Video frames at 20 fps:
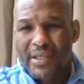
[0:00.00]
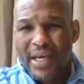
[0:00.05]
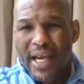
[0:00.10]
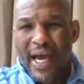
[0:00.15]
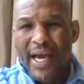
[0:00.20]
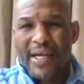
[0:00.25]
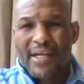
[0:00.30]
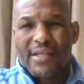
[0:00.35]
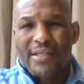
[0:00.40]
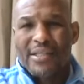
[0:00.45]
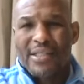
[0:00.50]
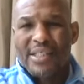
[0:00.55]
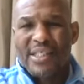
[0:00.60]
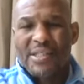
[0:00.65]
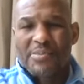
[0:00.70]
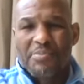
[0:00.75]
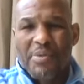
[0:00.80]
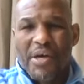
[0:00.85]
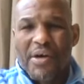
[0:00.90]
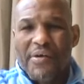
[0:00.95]
like
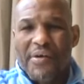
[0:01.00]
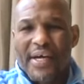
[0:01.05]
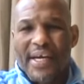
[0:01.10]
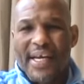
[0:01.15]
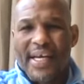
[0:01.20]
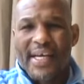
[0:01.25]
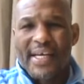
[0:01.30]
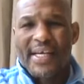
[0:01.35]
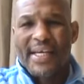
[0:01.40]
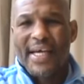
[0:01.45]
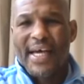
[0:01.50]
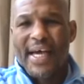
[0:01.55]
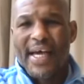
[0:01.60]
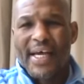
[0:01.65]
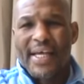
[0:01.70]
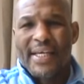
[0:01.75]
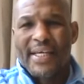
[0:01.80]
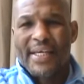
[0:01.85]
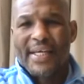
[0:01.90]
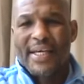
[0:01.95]
spirit and,
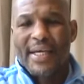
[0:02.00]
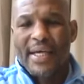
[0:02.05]
and,